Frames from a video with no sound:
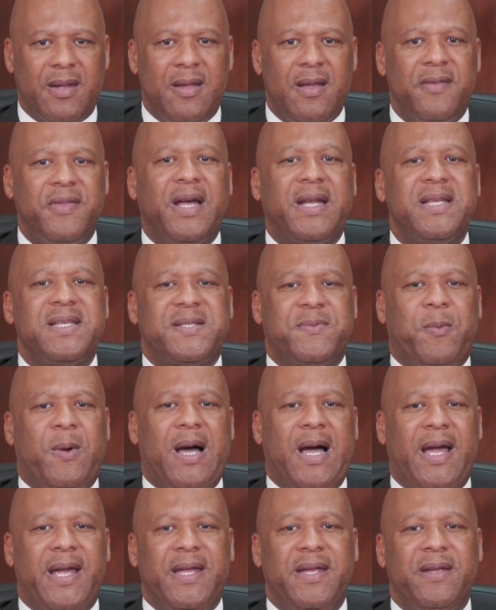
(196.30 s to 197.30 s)
That is
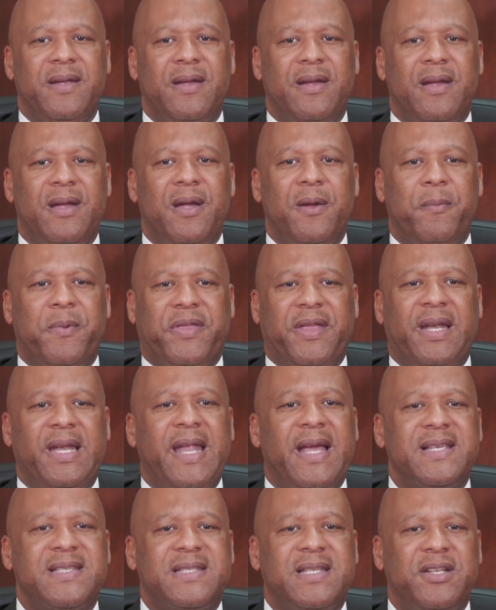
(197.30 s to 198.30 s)
why, within
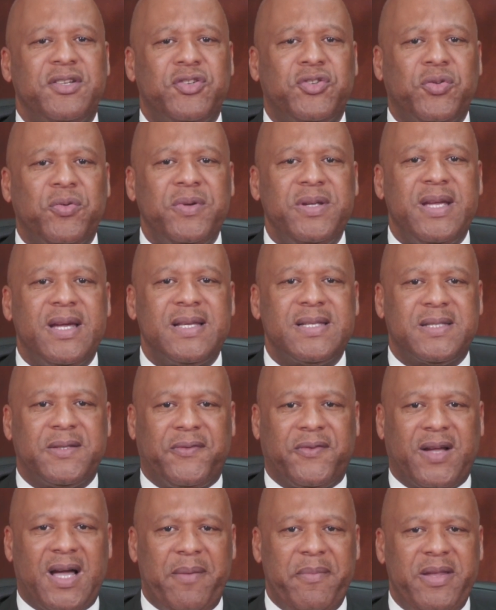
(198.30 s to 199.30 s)
less than 2 years
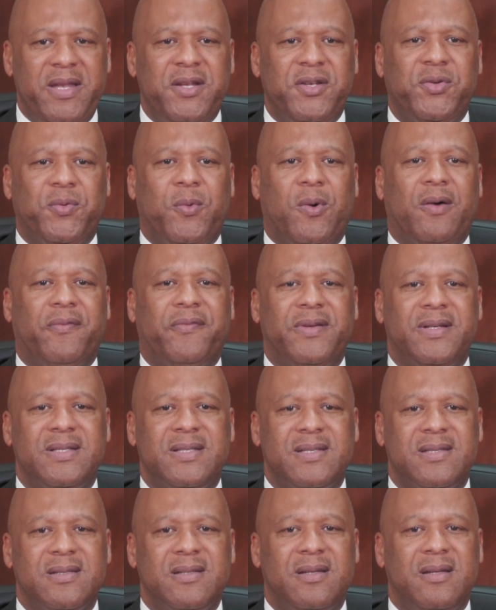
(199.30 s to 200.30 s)
of coming into
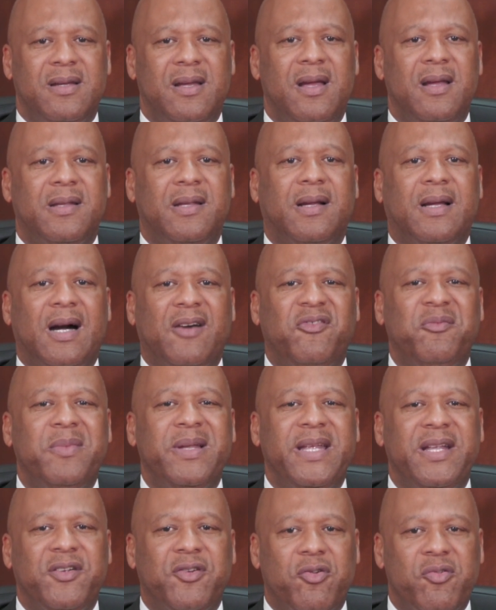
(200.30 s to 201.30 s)
office, the
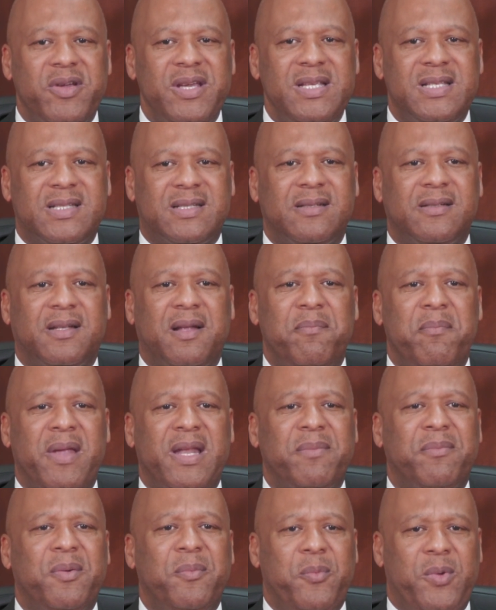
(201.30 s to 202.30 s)
government increased the
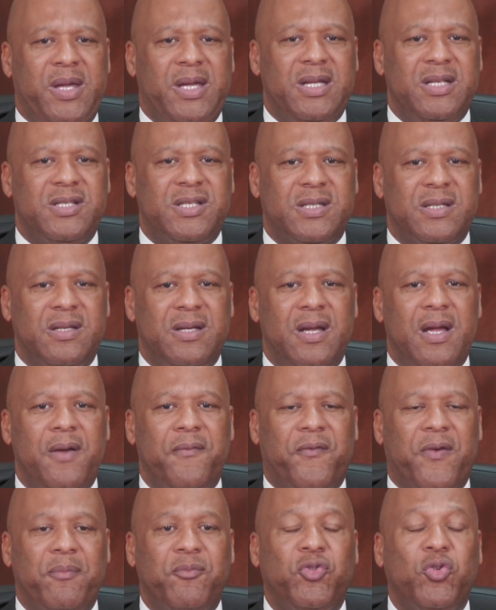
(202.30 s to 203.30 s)
minimum wage
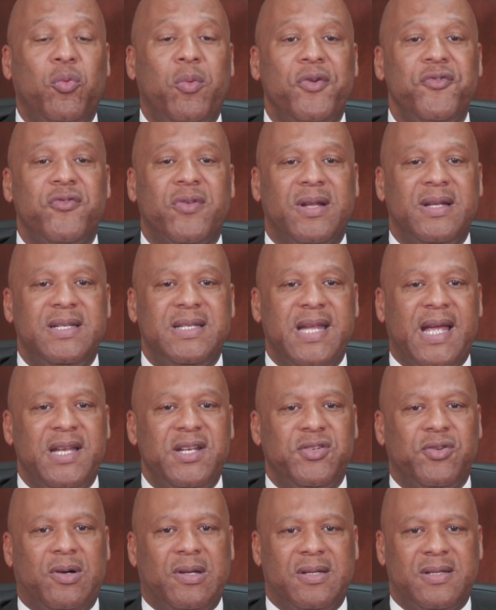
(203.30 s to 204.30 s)
from
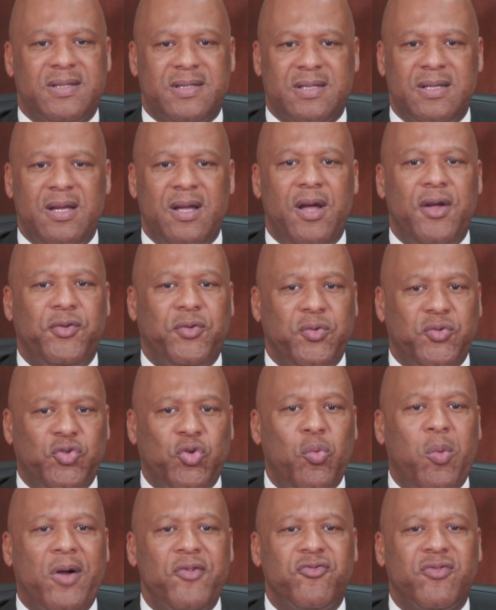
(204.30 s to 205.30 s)
$210 to
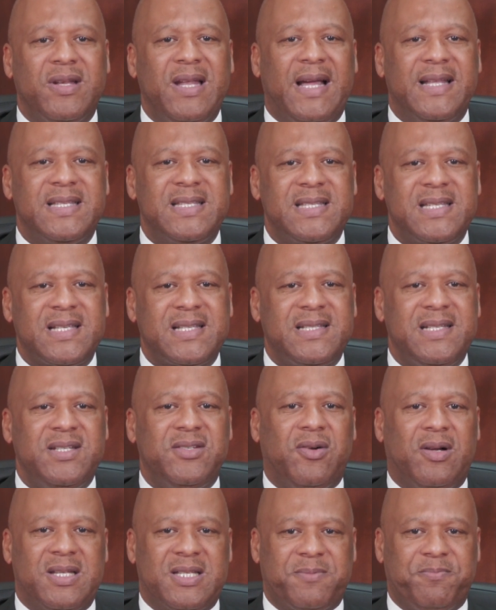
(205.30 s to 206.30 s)

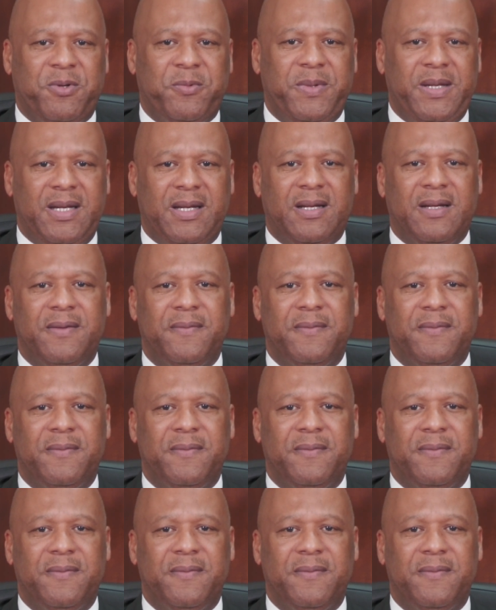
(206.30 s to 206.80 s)
$260 per week.